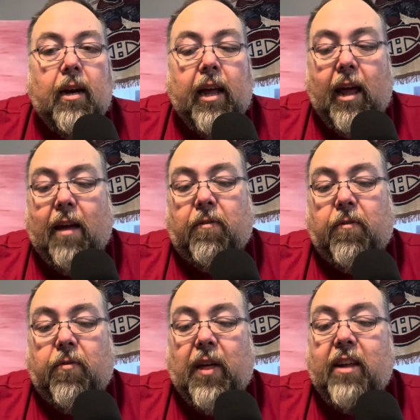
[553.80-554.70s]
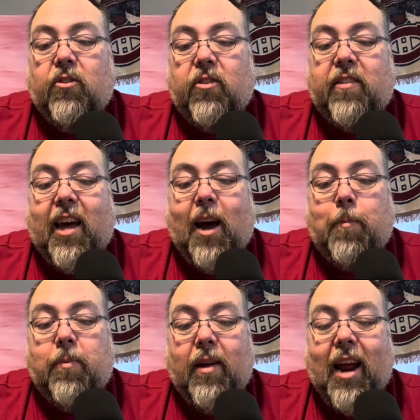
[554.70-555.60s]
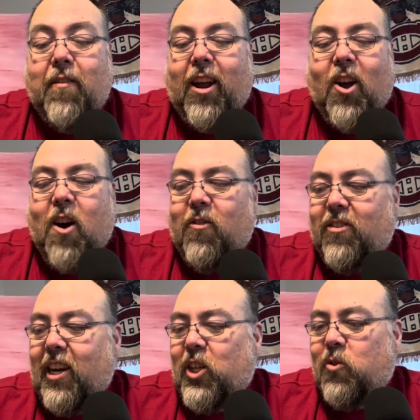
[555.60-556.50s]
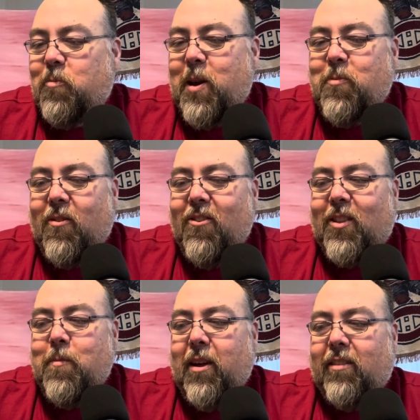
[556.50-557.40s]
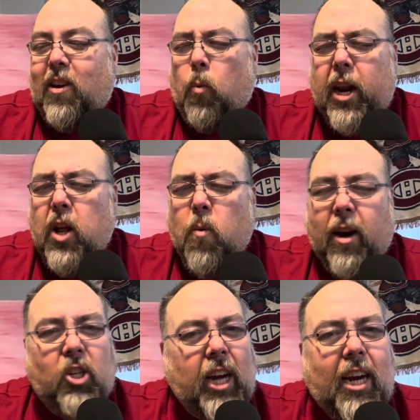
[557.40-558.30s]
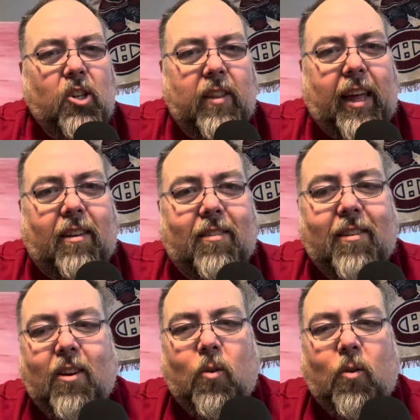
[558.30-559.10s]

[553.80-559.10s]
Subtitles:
If things are set up, and I've had conversations where people looked at me and said, why do you want to change things?